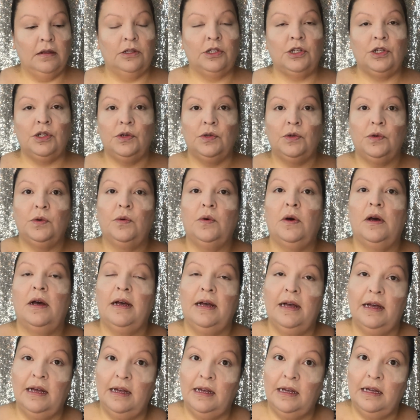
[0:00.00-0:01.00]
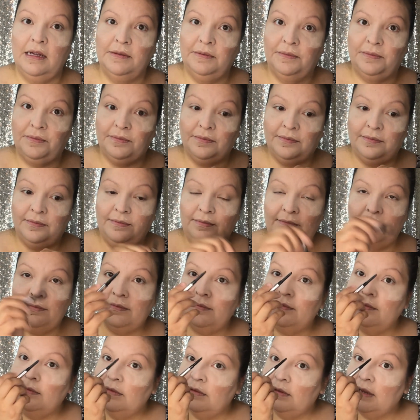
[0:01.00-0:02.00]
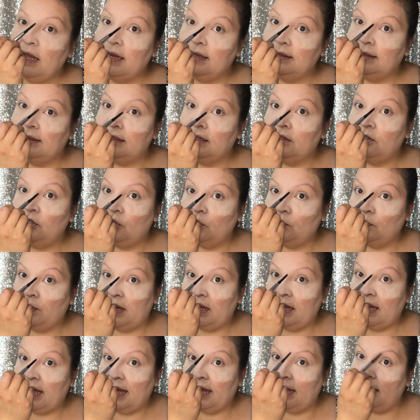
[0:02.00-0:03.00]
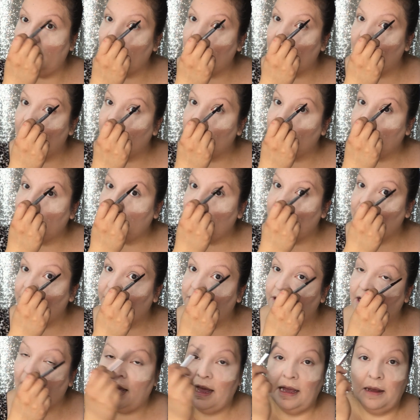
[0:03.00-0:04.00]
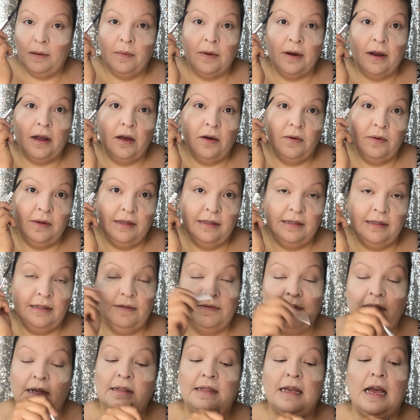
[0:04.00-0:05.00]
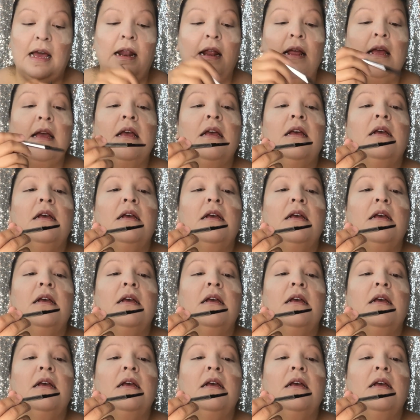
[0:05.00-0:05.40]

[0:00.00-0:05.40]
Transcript: to accentuate hairs in your eyebrow and stuff like that.